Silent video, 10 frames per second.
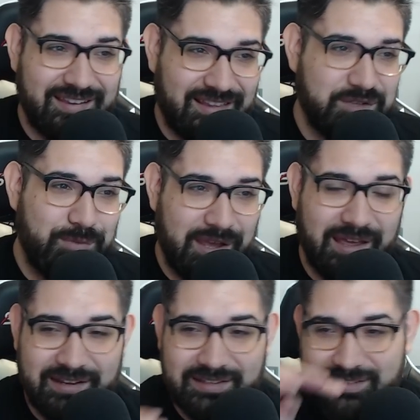Let's be
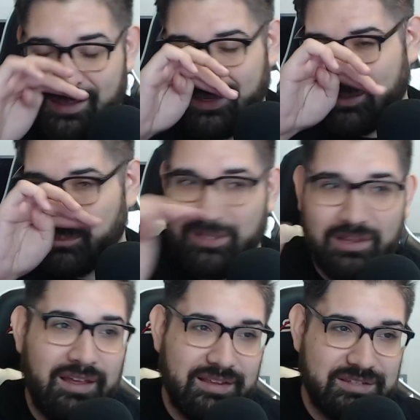honest, like we
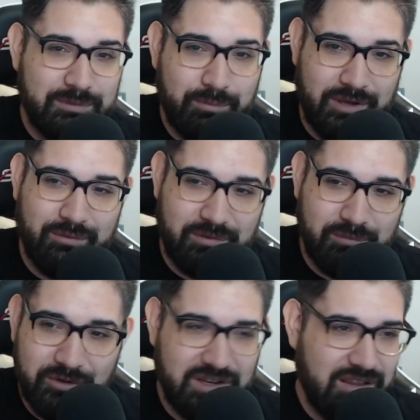lost, but we're
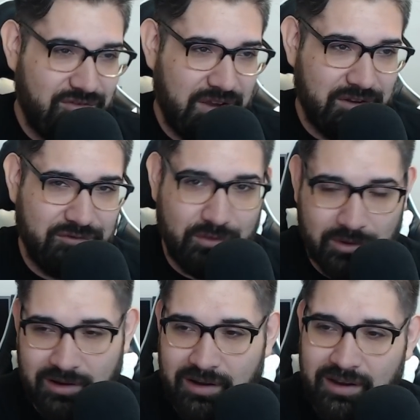moving to the final four.